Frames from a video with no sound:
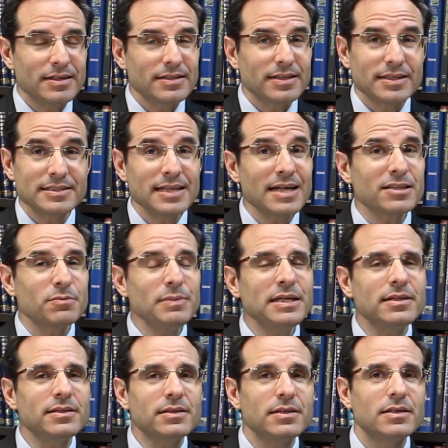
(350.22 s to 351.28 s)
does not
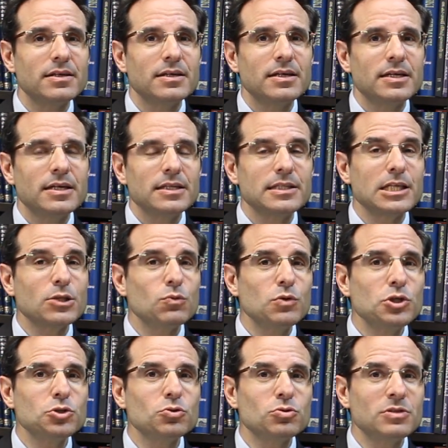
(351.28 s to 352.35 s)
mean that we
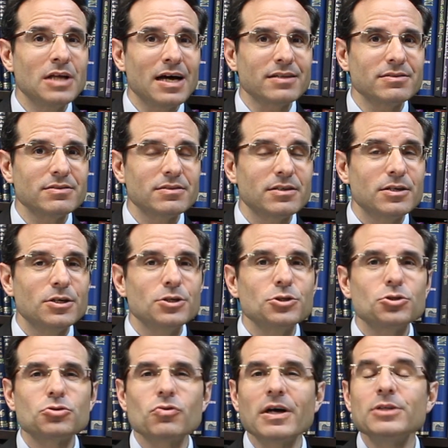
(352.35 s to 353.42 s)
should not
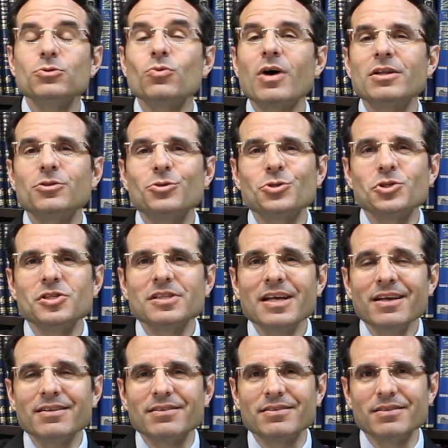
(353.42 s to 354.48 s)
try to
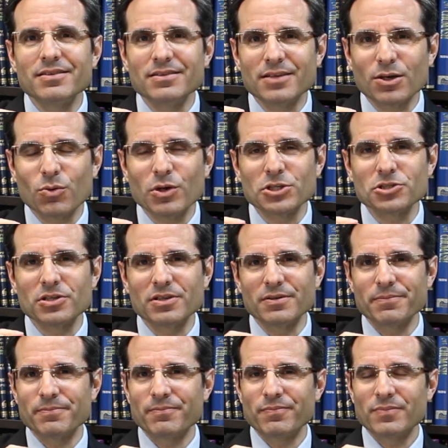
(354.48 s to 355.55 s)
understand the question.
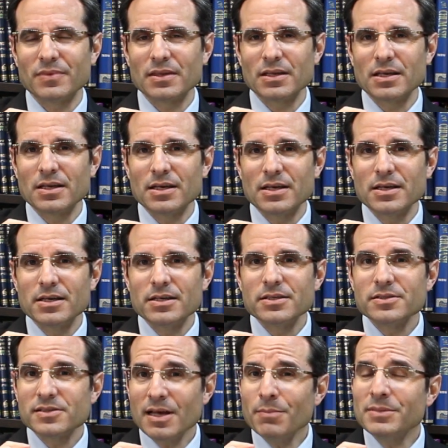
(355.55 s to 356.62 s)

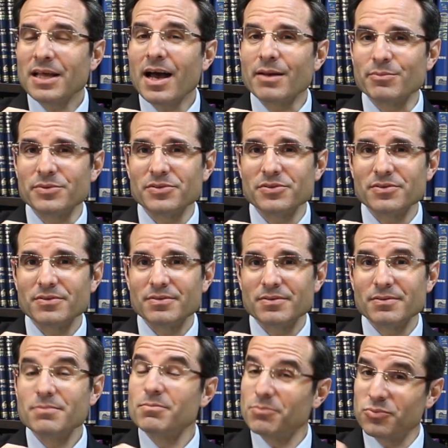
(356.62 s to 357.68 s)
Sometimes,
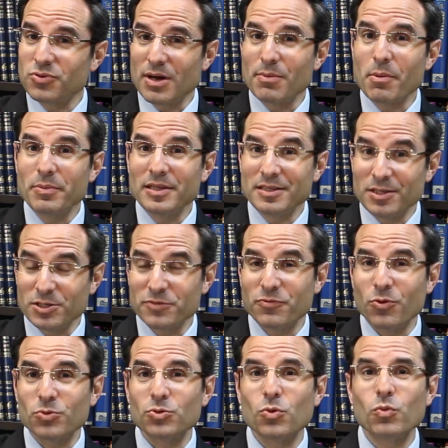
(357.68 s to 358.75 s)
probably the
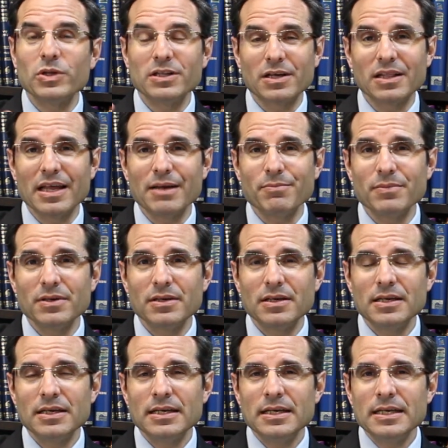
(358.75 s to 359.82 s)
Sforno will claim,
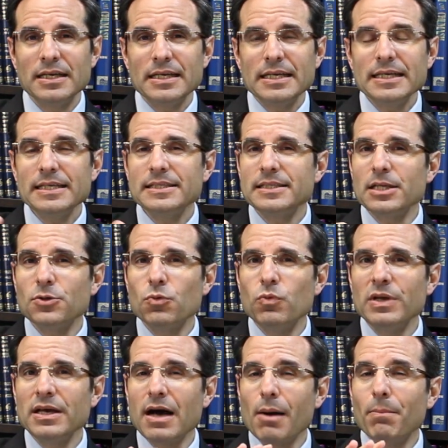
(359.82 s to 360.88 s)
is that
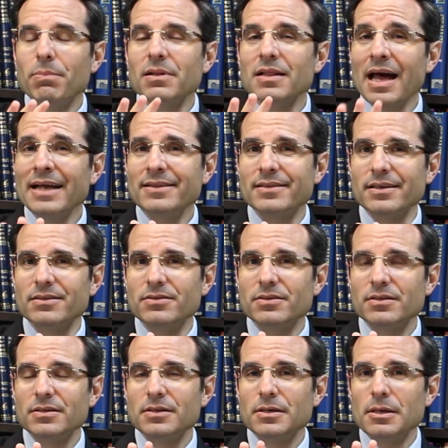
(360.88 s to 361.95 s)
we are blinded
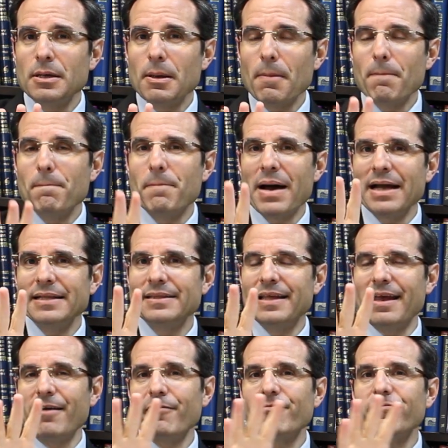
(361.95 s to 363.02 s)
by the